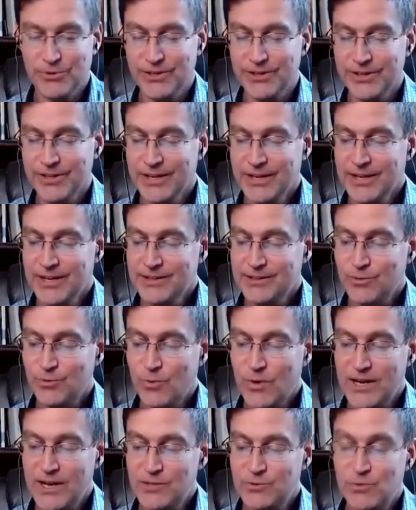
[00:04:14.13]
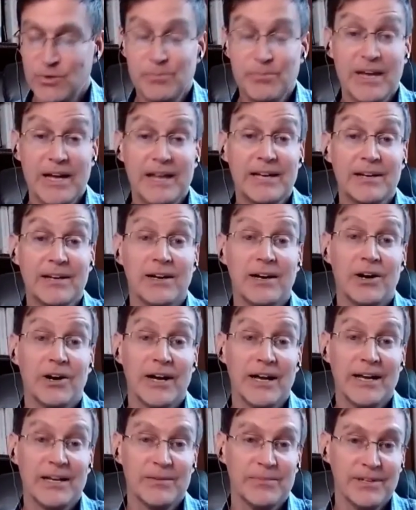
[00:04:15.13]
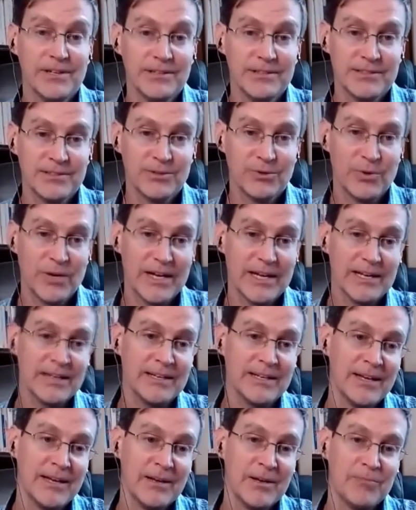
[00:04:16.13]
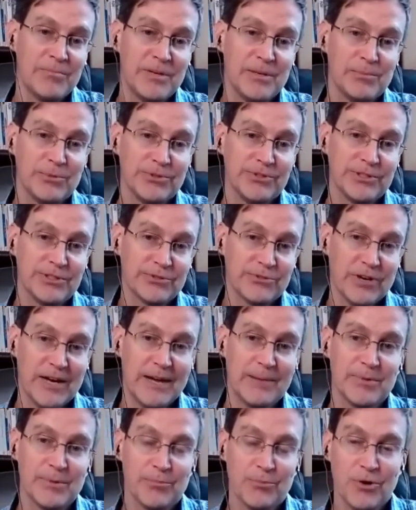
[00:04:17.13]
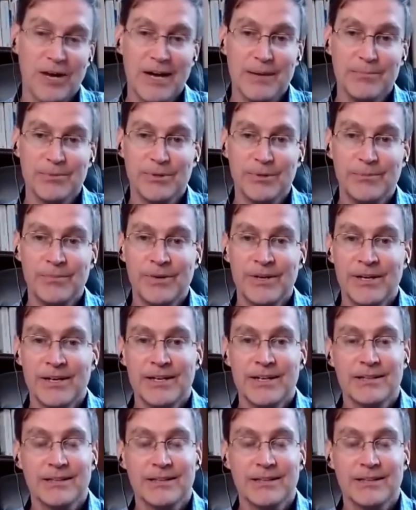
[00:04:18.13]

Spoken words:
The ways we paint our enemies, the way people describe the problem